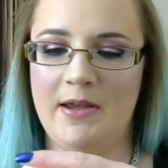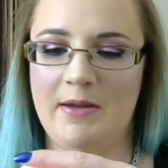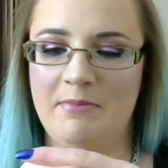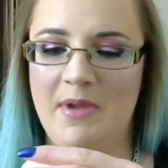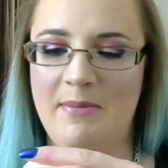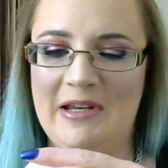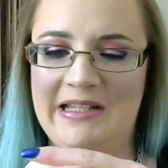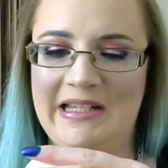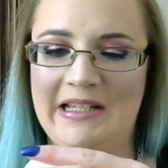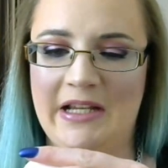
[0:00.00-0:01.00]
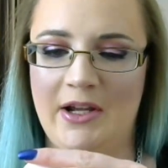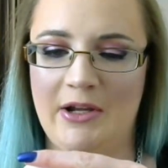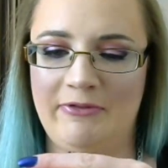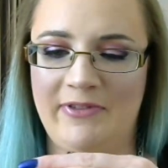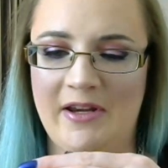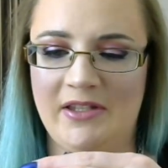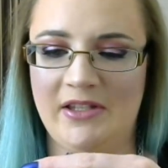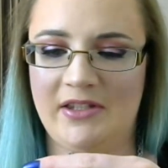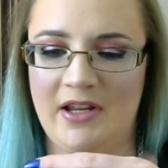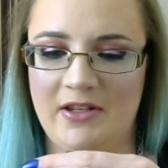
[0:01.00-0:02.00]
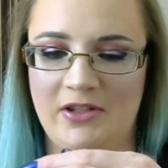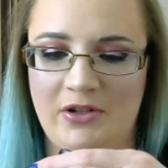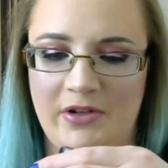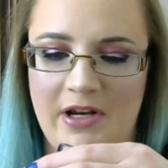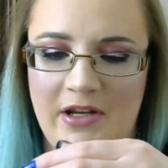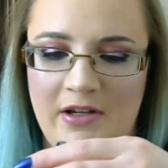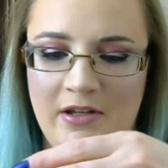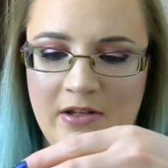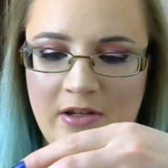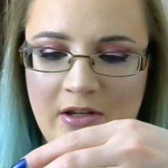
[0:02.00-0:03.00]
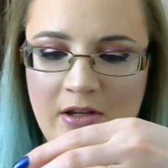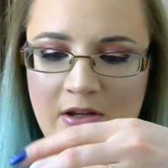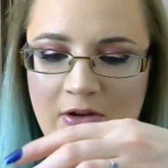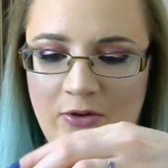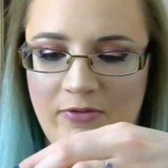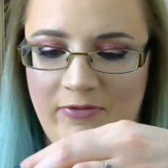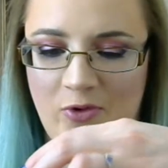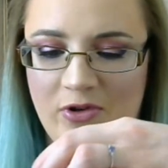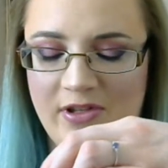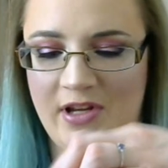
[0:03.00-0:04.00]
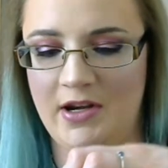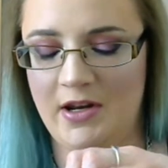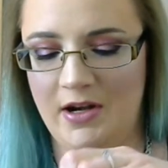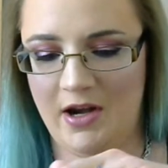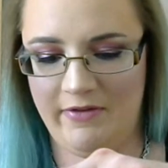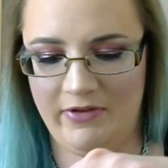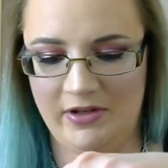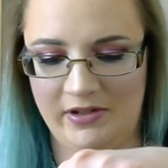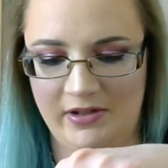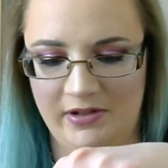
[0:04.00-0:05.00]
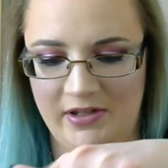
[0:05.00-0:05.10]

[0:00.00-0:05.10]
Mimetika face sunscreen for sun lovers.